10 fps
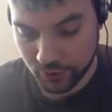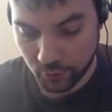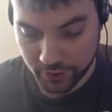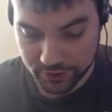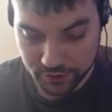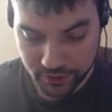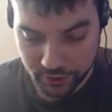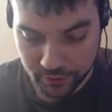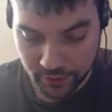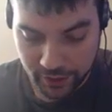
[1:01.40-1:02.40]
you wanted to
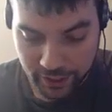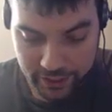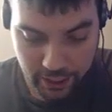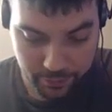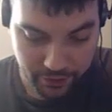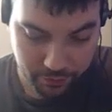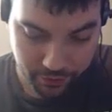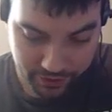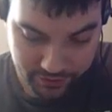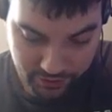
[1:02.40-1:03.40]
do, and a couple other
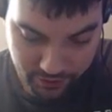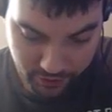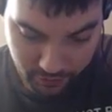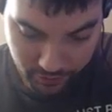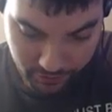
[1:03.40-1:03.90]
places too.